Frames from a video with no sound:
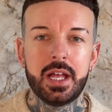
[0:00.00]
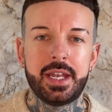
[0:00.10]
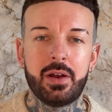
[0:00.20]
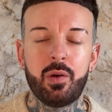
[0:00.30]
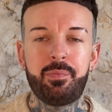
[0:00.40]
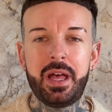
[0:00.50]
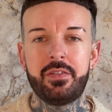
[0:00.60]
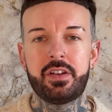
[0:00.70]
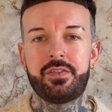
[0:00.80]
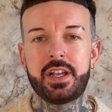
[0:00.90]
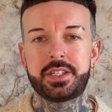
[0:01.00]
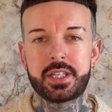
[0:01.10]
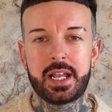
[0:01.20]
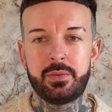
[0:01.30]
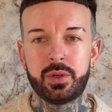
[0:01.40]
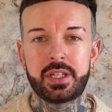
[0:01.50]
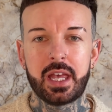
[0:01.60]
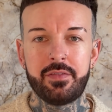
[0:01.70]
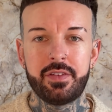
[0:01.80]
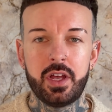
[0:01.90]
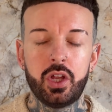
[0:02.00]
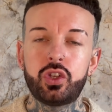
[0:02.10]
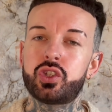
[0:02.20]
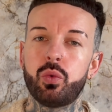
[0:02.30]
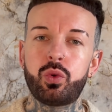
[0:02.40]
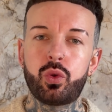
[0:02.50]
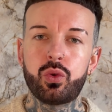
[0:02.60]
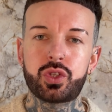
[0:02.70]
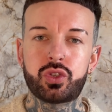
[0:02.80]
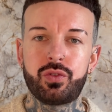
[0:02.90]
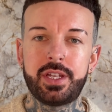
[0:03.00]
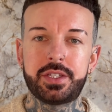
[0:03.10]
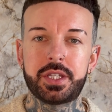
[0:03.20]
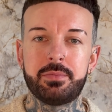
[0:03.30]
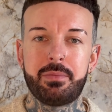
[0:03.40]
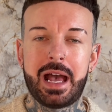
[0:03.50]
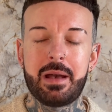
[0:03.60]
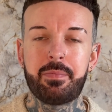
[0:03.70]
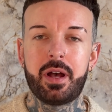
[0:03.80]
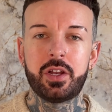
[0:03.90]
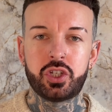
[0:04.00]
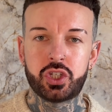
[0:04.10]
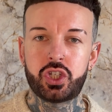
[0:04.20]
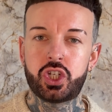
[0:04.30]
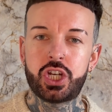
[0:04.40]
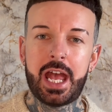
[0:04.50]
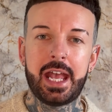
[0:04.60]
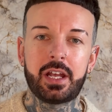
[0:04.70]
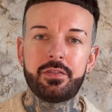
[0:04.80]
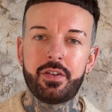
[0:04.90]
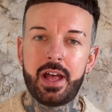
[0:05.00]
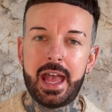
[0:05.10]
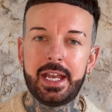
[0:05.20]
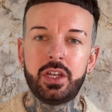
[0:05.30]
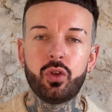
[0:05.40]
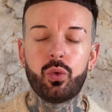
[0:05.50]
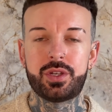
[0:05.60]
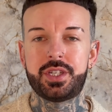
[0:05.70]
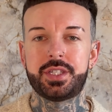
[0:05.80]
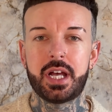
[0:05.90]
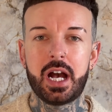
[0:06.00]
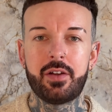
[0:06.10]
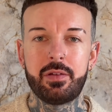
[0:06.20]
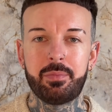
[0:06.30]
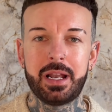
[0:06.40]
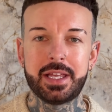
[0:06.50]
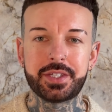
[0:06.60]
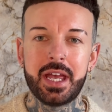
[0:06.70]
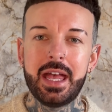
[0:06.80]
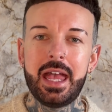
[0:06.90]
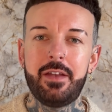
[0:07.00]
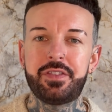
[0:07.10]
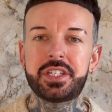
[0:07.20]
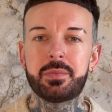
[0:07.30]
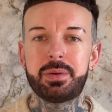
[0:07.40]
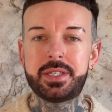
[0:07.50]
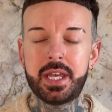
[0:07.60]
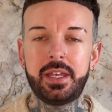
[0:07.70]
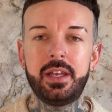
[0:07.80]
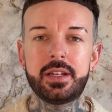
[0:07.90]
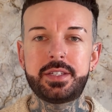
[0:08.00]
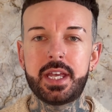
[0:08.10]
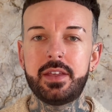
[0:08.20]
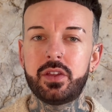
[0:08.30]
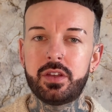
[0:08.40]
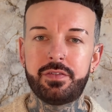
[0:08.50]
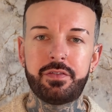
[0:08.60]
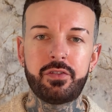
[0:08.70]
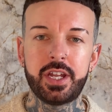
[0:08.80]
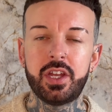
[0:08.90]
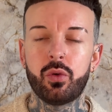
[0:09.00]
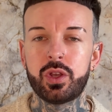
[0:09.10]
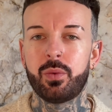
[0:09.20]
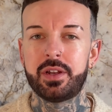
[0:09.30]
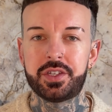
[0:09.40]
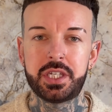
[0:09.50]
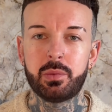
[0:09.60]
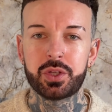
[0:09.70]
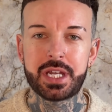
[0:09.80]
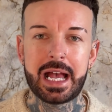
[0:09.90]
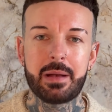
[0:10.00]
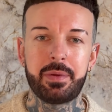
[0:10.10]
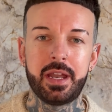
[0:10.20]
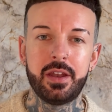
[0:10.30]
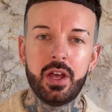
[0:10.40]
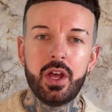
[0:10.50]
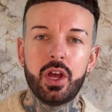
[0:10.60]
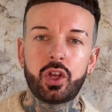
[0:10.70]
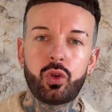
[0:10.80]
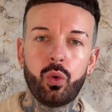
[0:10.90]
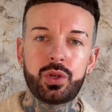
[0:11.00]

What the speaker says: Now, a bit of advice that I would give: don't go straight to the map and just check for any notices that are in place. If there's a particular day that you're free or you want to see what's happening, go